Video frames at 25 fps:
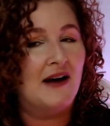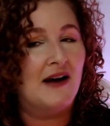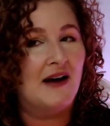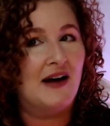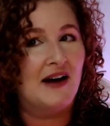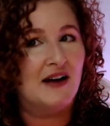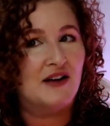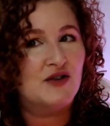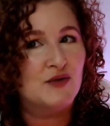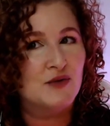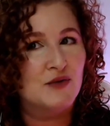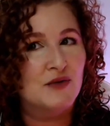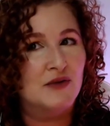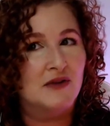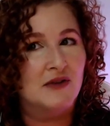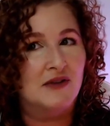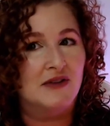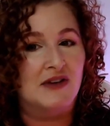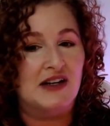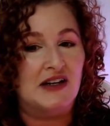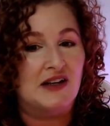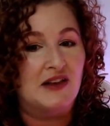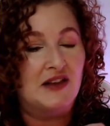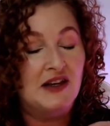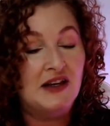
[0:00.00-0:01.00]
actual
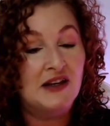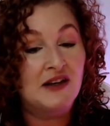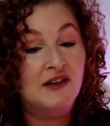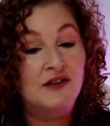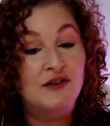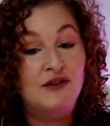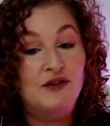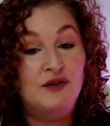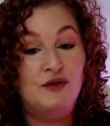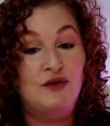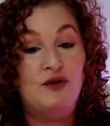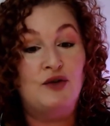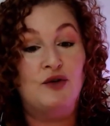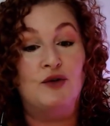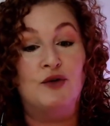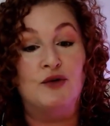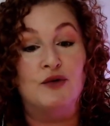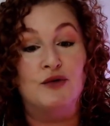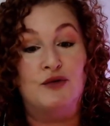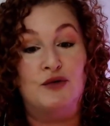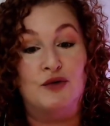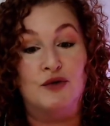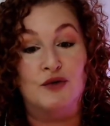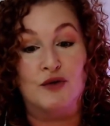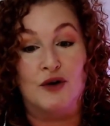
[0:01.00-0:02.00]
like things to
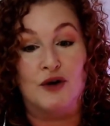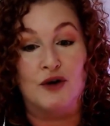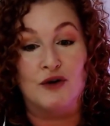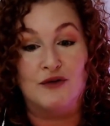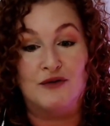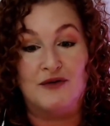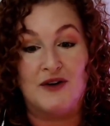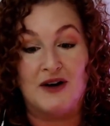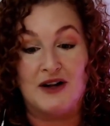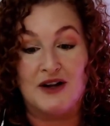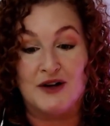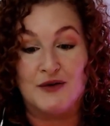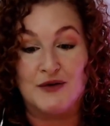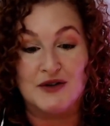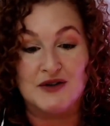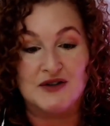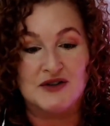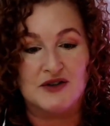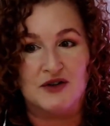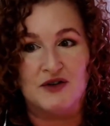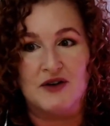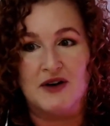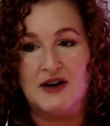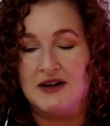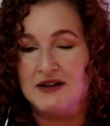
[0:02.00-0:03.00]
do to grow followers
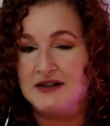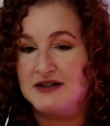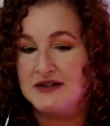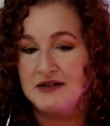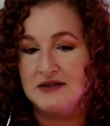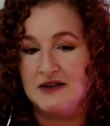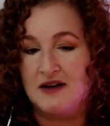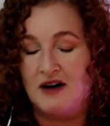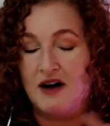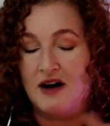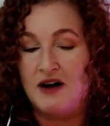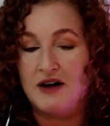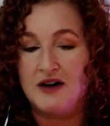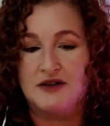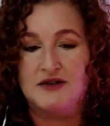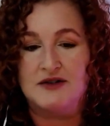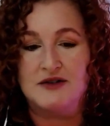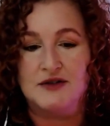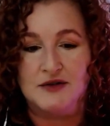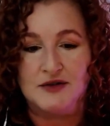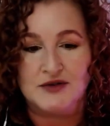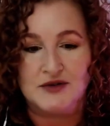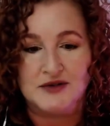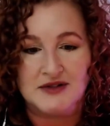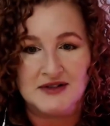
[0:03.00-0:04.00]
across all your
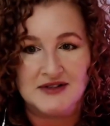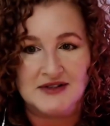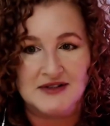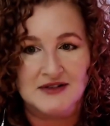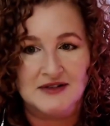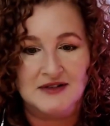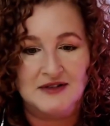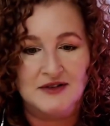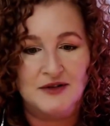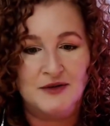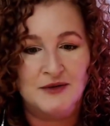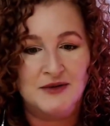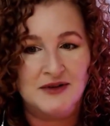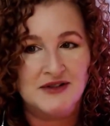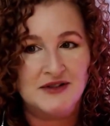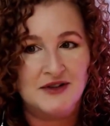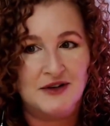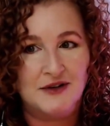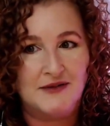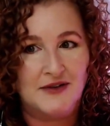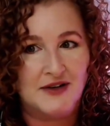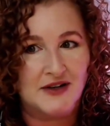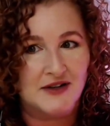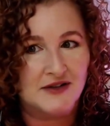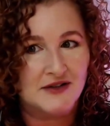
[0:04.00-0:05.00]
socials. Who wants to go
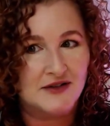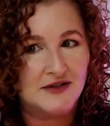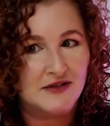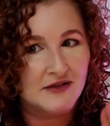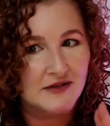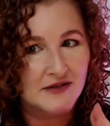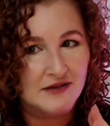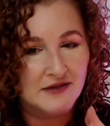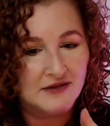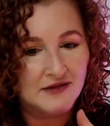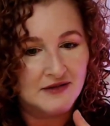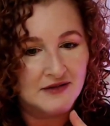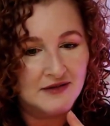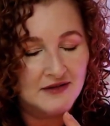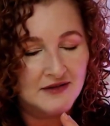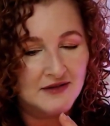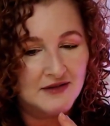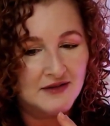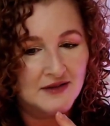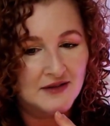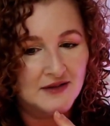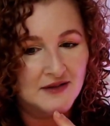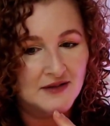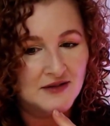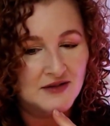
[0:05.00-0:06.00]
first?
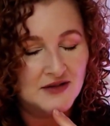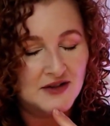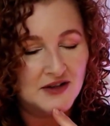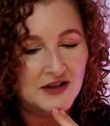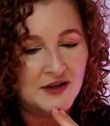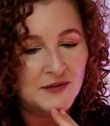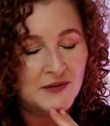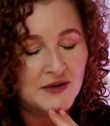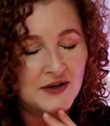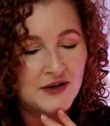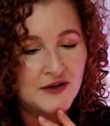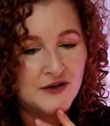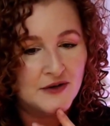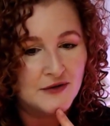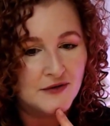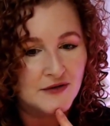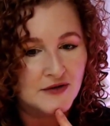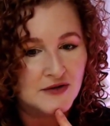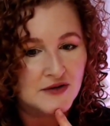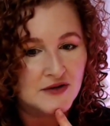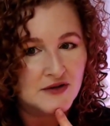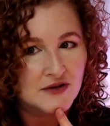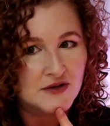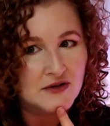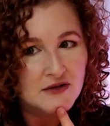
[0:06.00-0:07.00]
Jillian, why don't you go
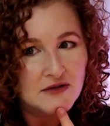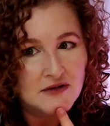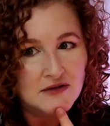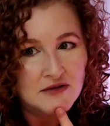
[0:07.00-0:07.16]
first?